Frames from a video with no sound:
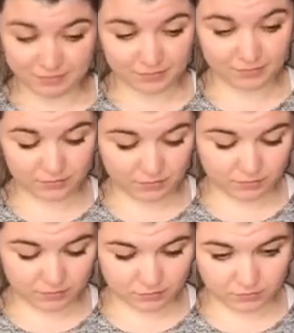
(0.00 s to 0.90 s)
made some chips
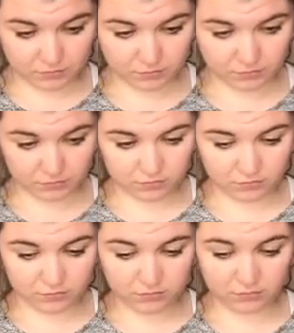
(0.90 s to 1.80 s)
then with
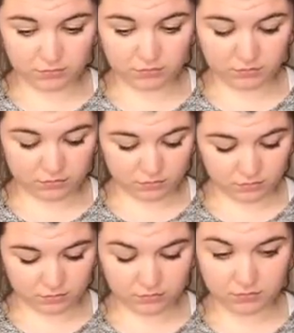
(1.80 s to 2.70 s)
gravy and a
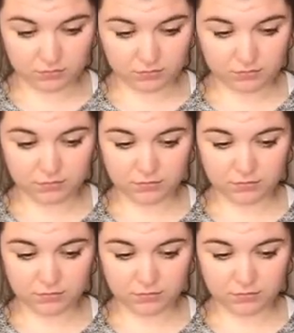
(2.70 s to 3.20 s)
sausage.